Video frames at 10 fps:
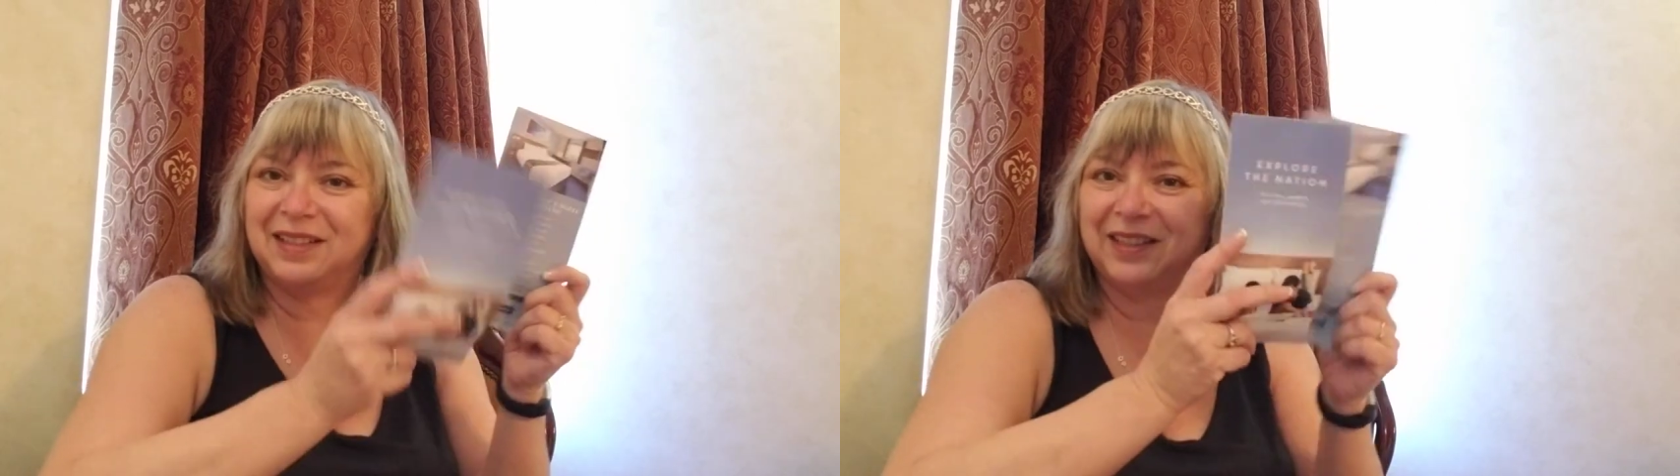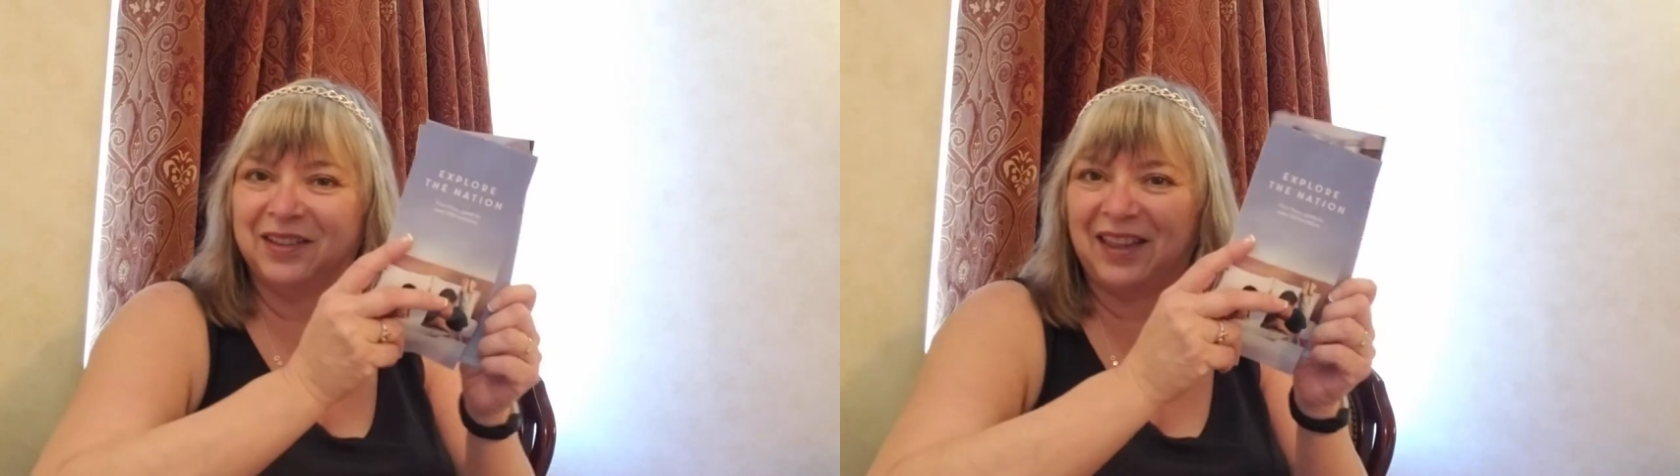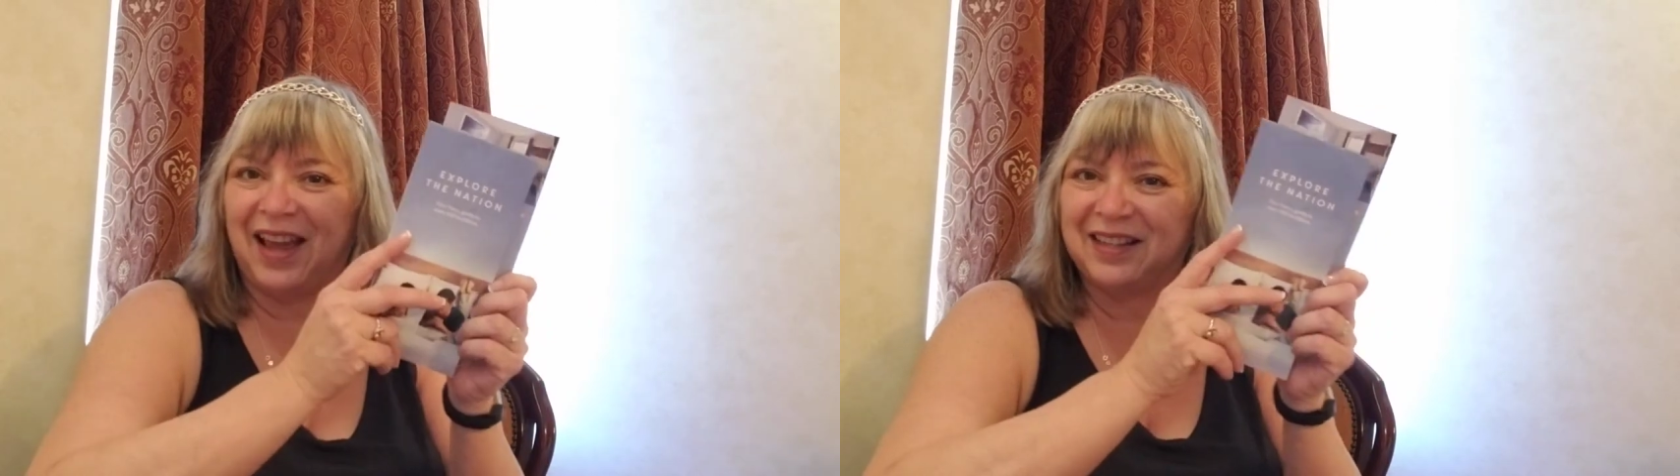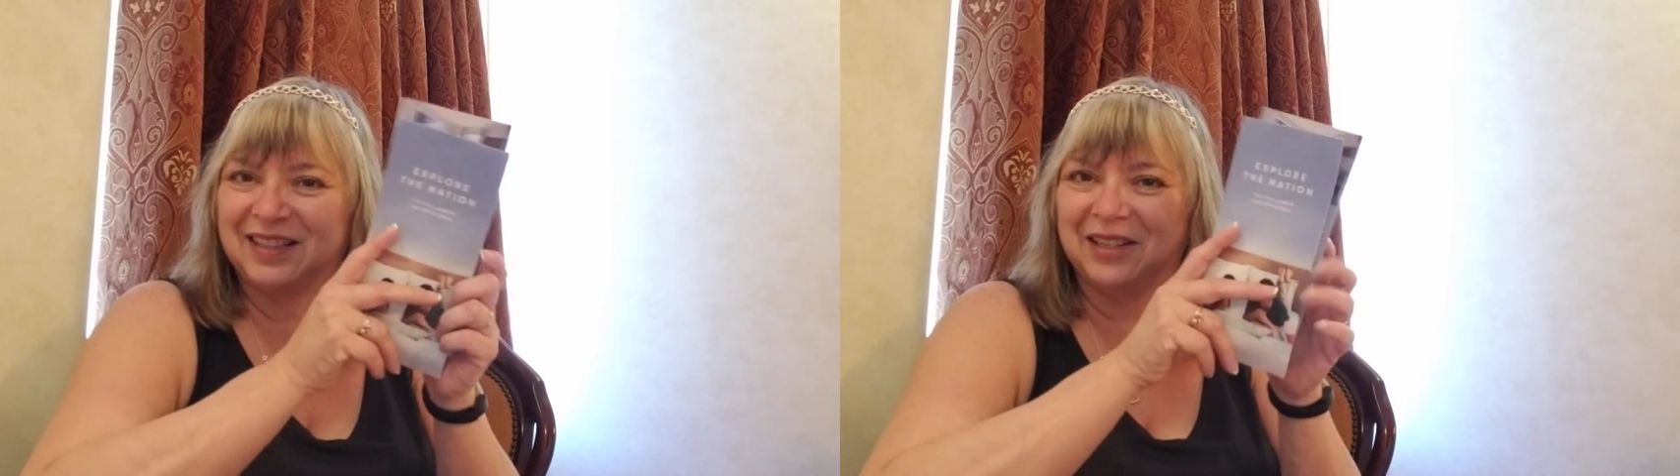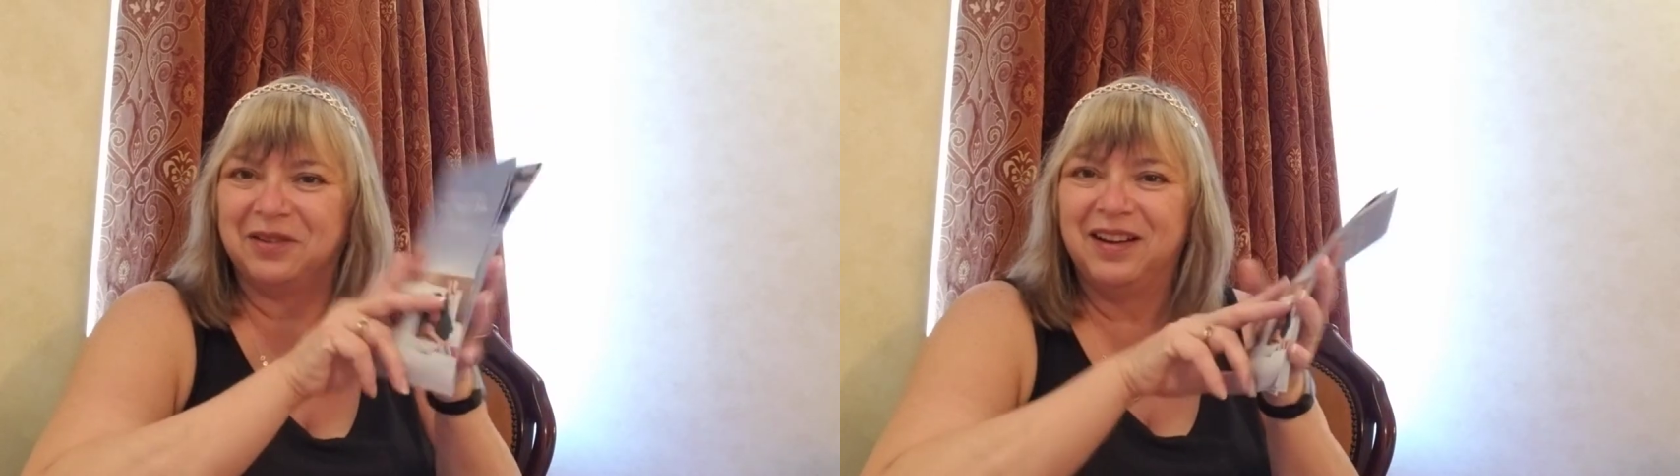I said, look at
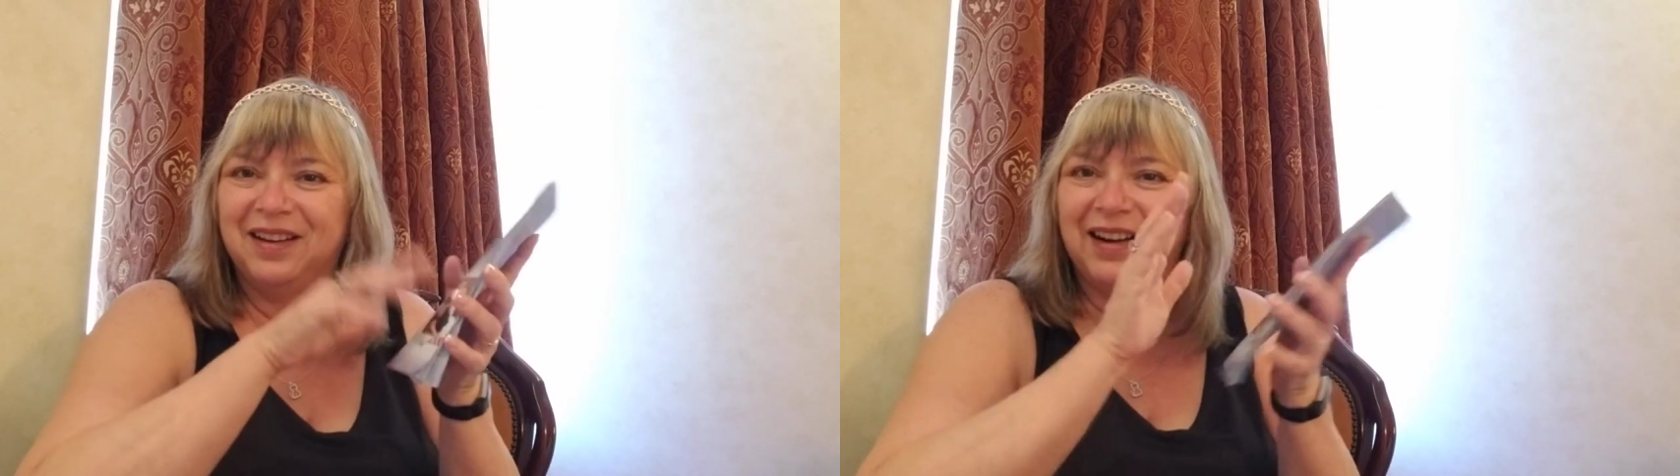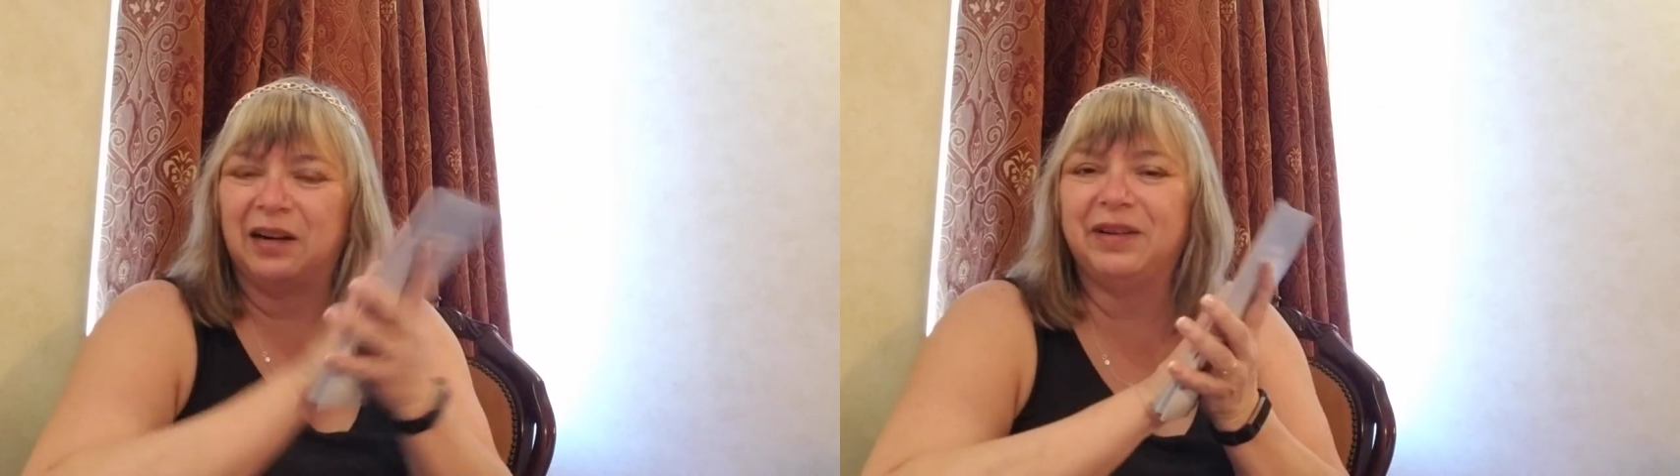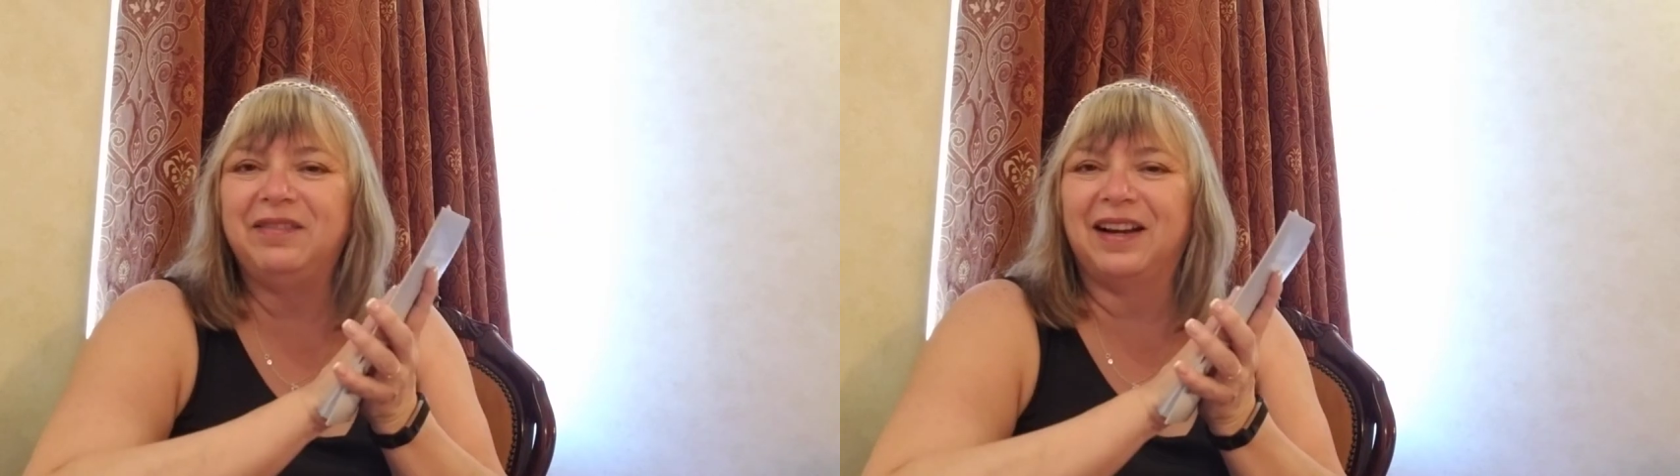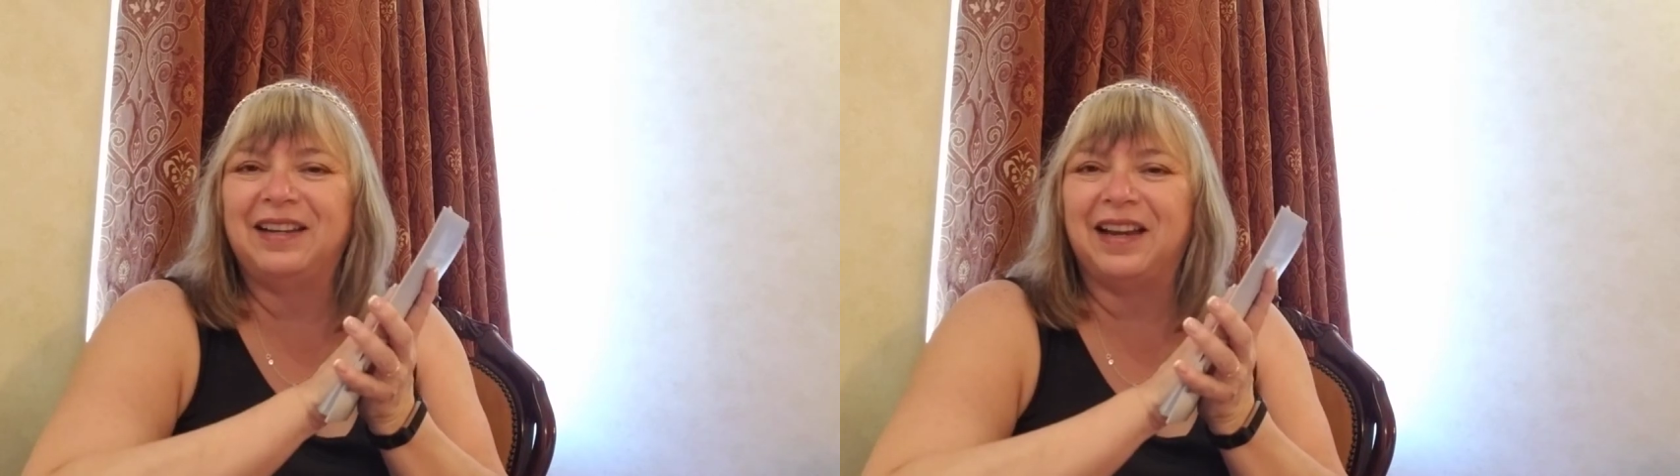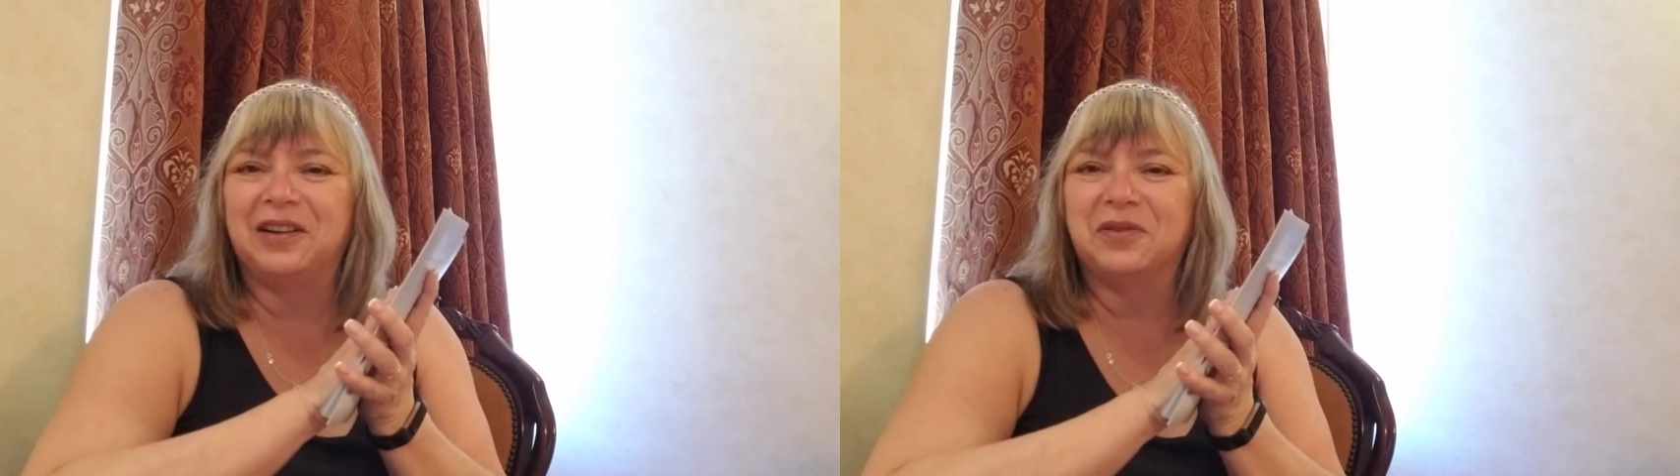that. So I'm rewriting
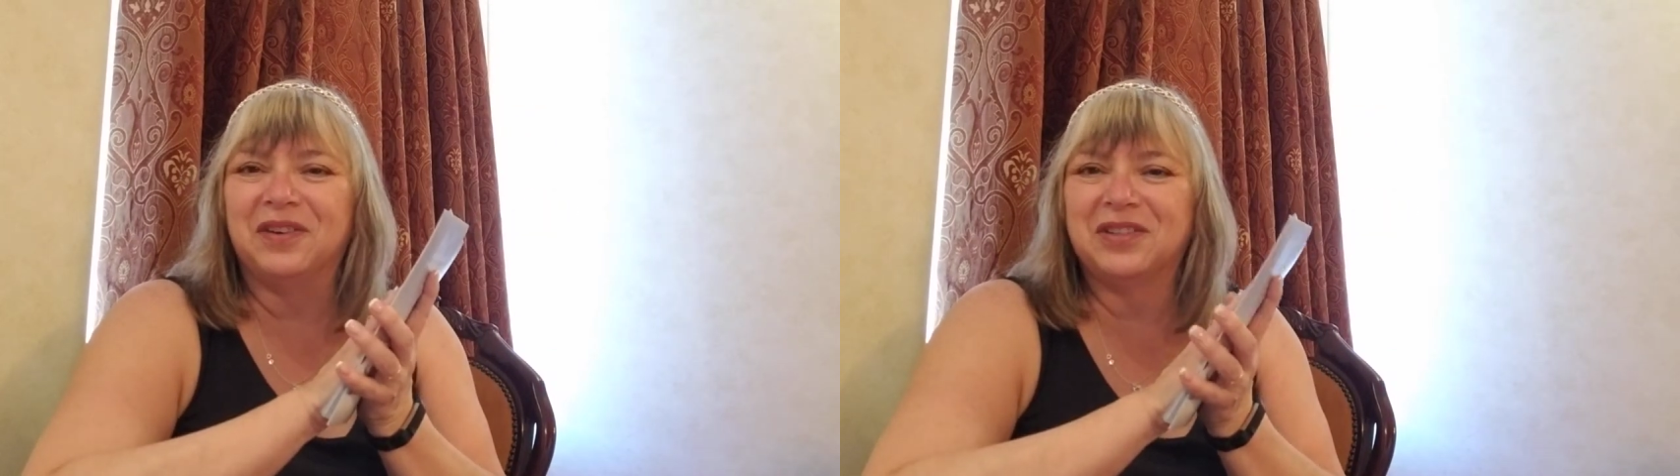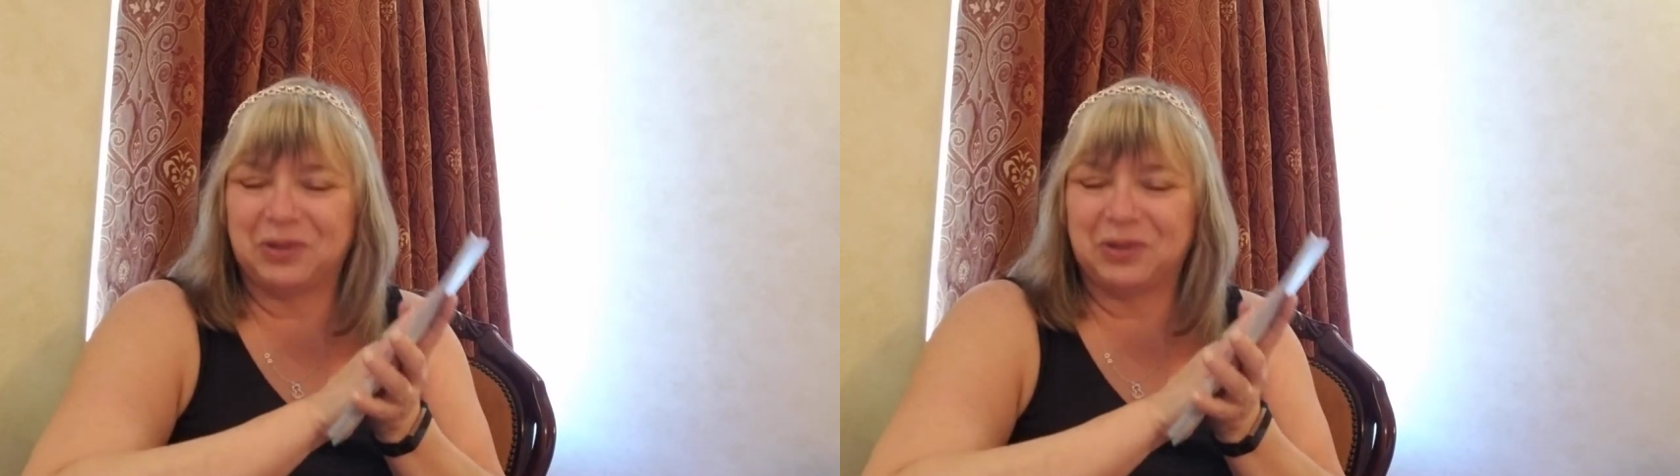that over